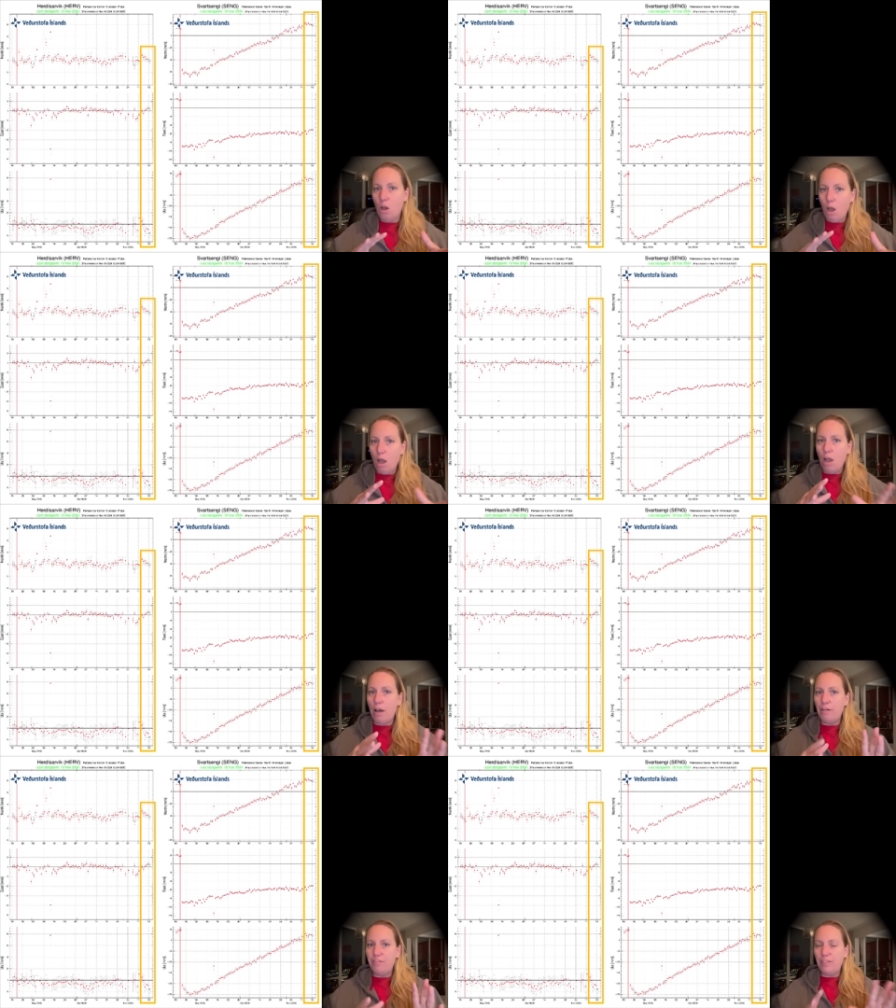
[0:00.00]

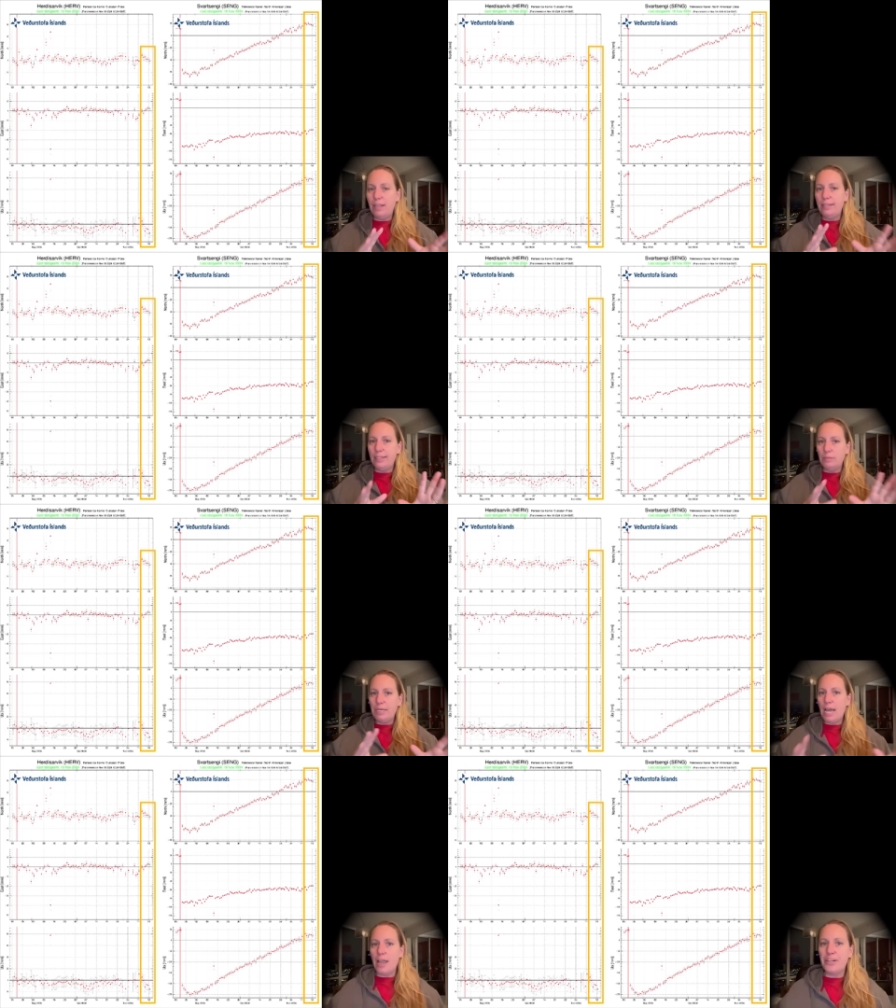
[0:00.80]
of a little
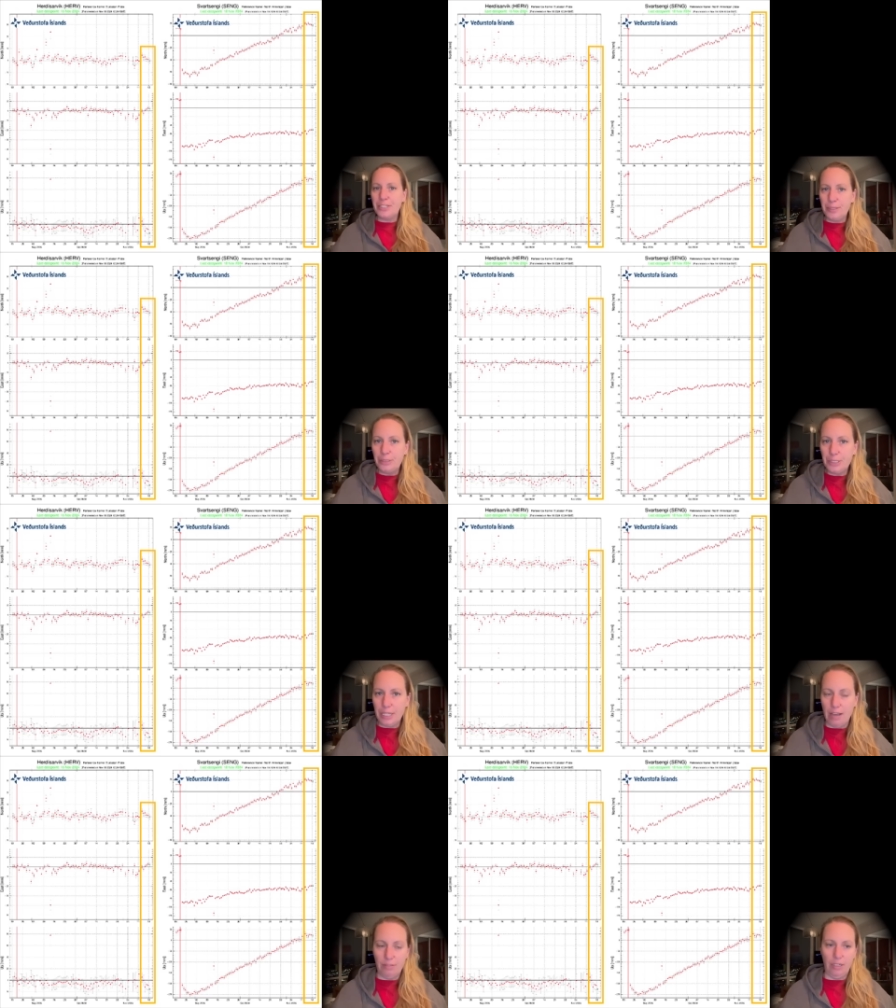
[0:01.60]
bit higher alert
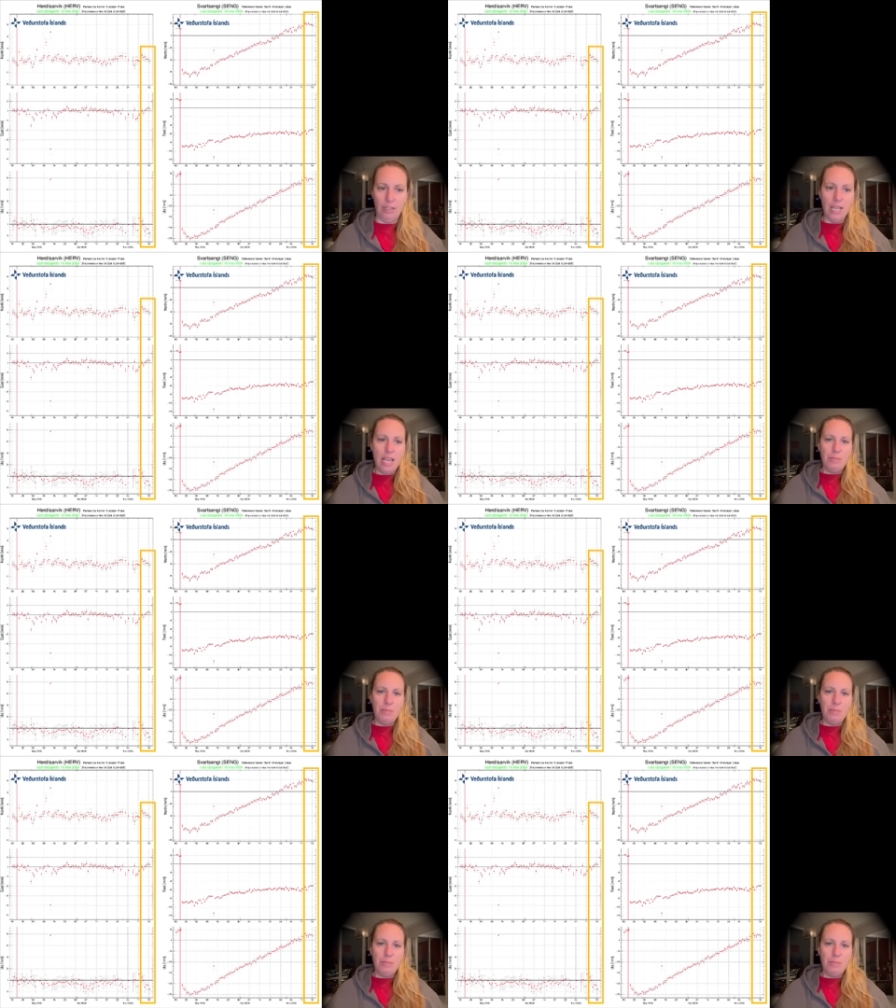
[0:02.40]
level